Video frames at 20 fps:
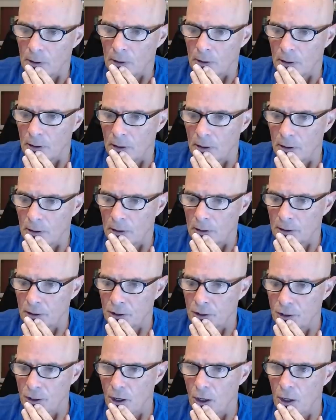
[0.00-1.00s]
Uh,
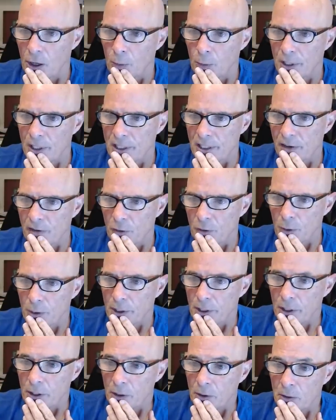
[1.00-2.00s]
Star, what does
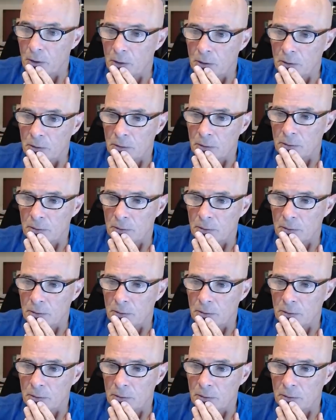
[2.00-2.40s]
everyone know?